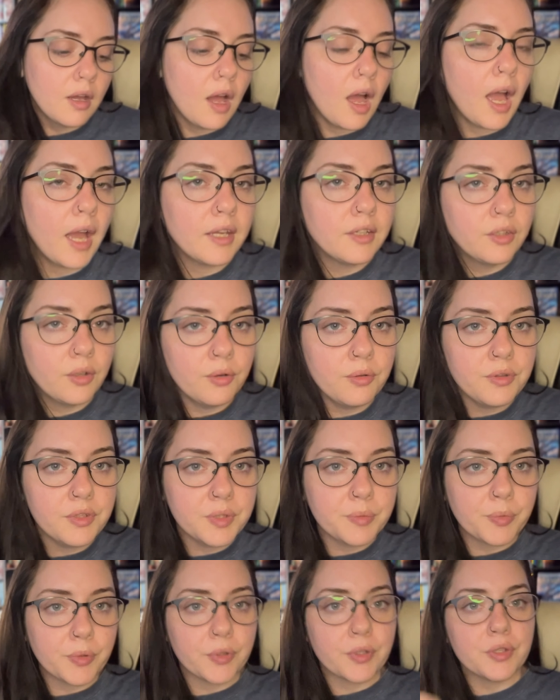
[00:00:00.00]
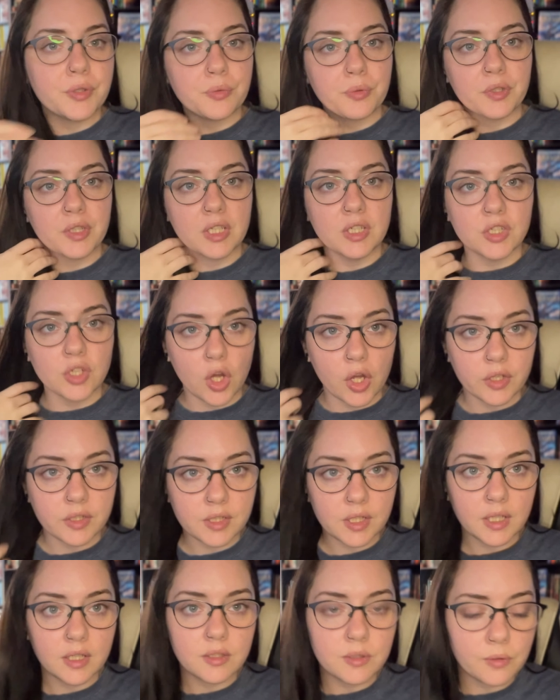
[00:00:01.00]
I know this book is really
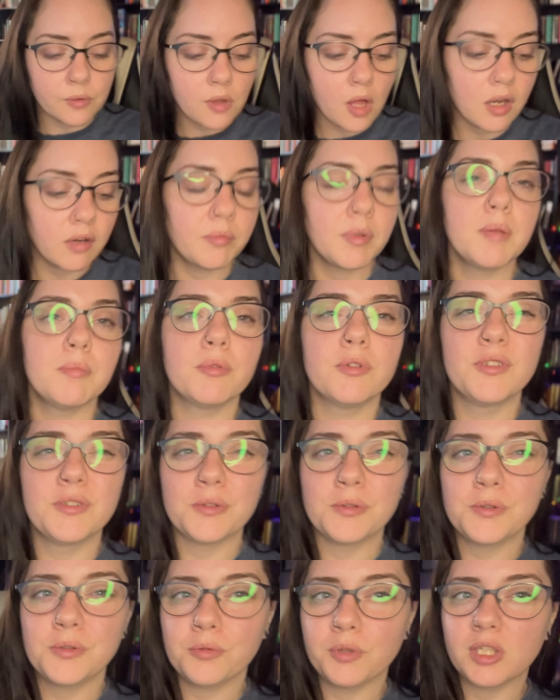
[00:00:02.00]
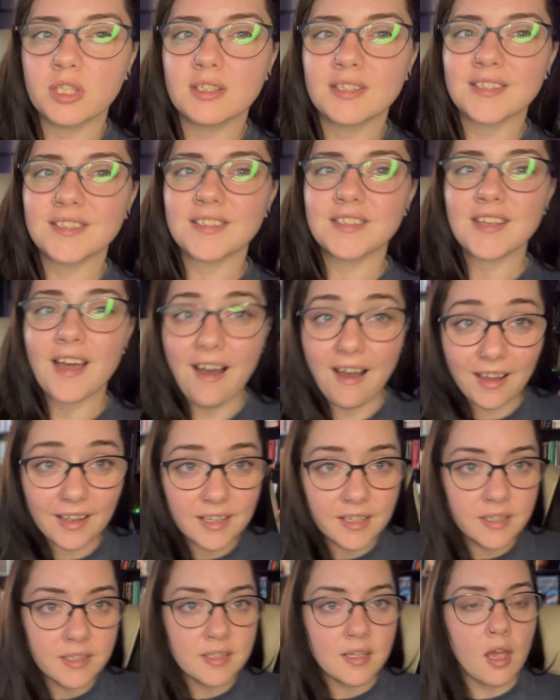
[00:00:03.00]
daunting to a lot of people due to its
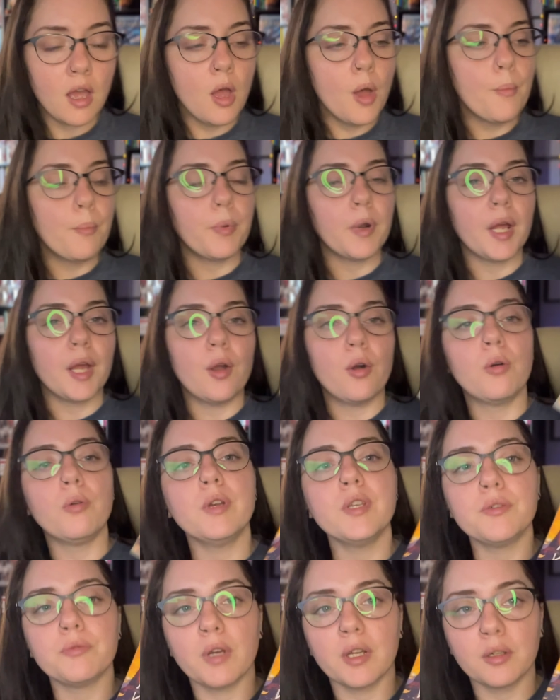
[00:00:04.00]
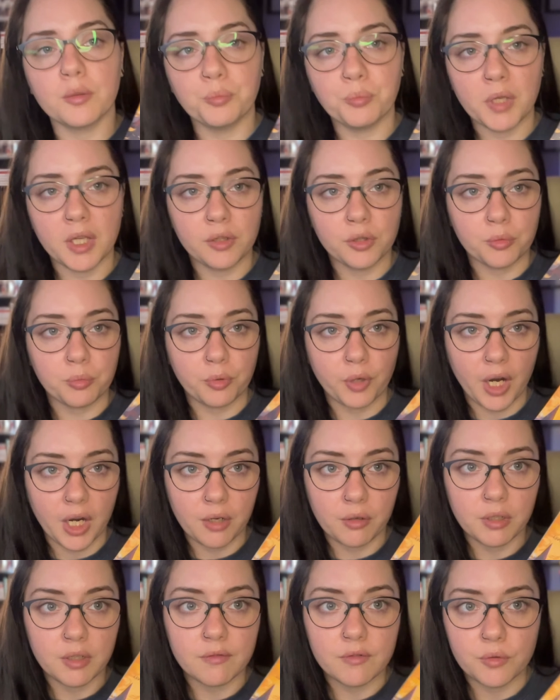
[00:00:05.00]
size, but I always recommend The
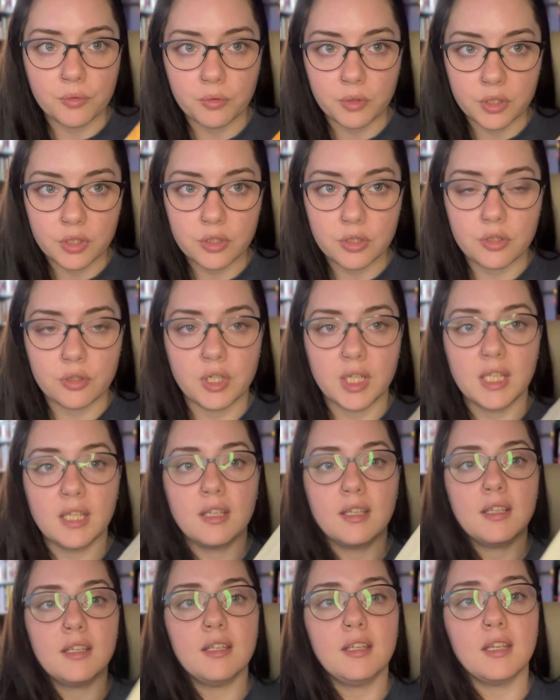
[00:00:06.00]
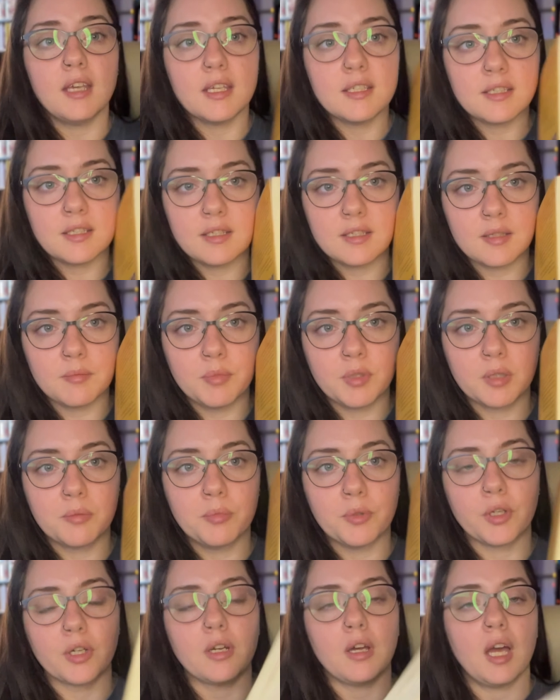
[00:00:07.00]
Priory of the Orange Tree. Yes, it is a big
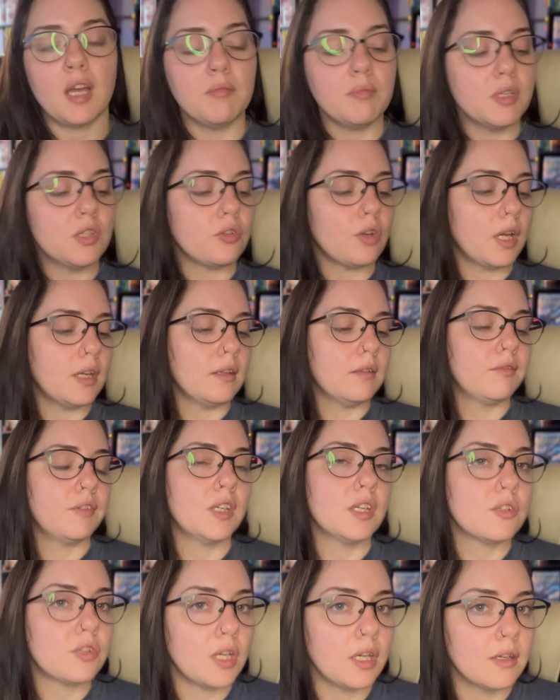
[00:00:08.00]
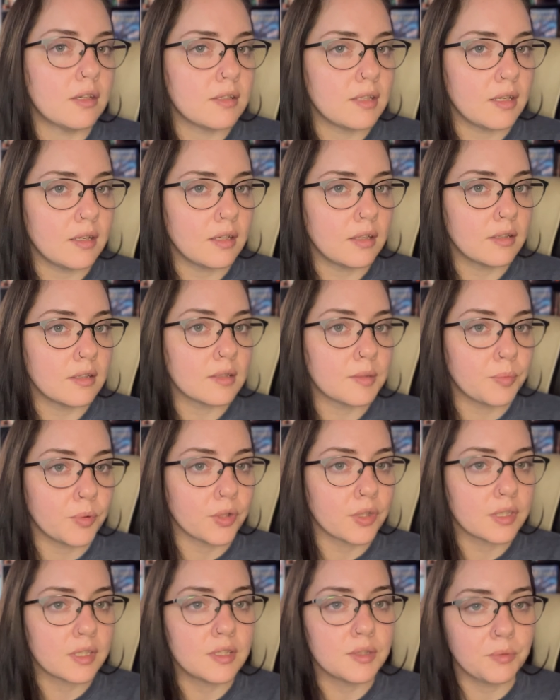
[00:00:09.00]
book. I've been trying to finish annotating this book
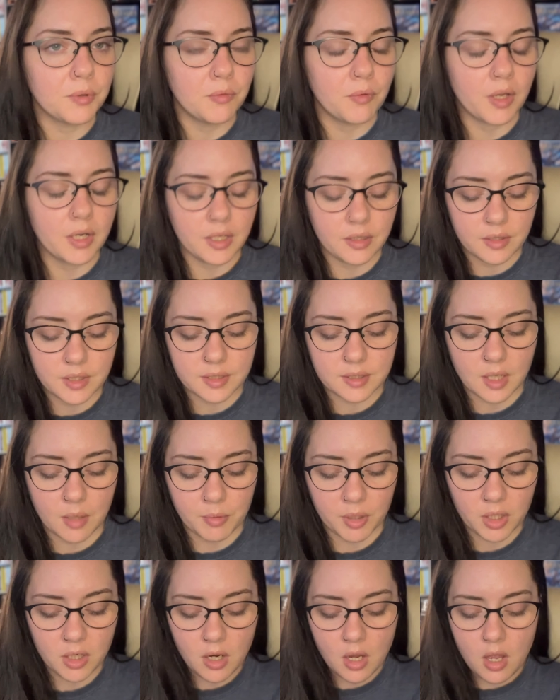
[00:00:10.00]
since we read it this summer.